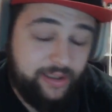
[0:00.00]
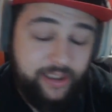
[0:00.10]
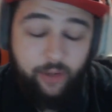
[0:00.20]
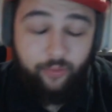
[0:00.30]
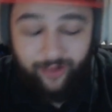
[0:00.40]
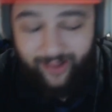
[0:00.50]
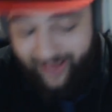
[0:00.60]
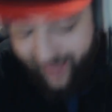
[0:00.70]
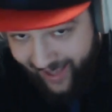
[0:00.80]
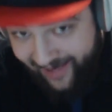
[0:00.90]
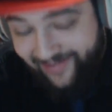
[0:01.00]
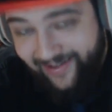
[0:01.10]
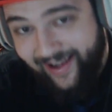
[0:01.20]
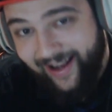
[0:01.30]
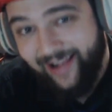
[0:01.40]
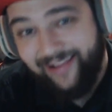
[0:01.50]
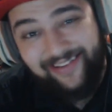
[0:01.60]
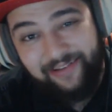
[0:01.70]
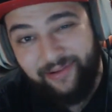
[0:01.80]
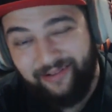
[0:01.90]
Well, last night I got to
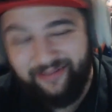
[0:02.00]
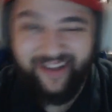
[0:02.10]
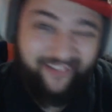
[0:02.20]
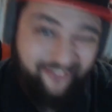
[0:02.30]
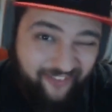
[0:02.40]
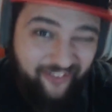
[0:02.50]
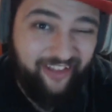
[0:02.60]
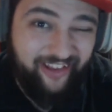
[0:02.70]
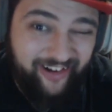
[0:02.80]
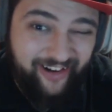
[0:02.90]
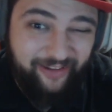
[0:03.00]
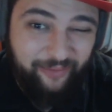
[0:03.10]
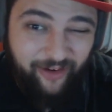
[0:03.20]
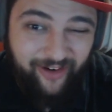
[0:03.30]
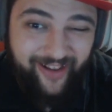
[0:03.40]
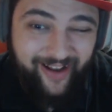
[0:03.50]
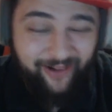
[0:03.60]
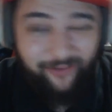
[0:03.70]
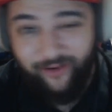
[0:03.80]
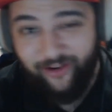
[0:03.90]
sleep at about like 4:30 in the morning and I
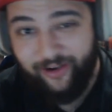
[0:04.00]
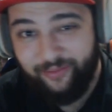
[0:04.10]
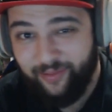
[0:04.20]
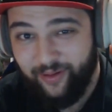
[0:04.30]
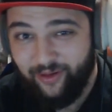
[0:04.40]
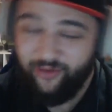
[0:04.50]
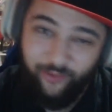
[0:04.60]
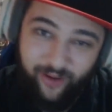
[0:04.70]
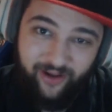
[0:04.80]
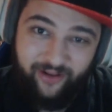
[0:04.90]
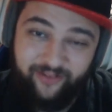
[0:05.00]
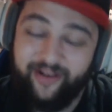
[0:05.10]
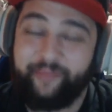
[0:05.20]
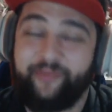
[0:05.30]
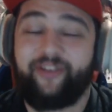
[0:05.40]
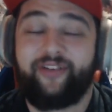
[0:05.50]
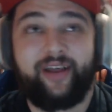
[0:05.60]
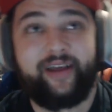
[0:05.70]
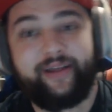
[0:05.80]
woke up about 12 and I'm just like...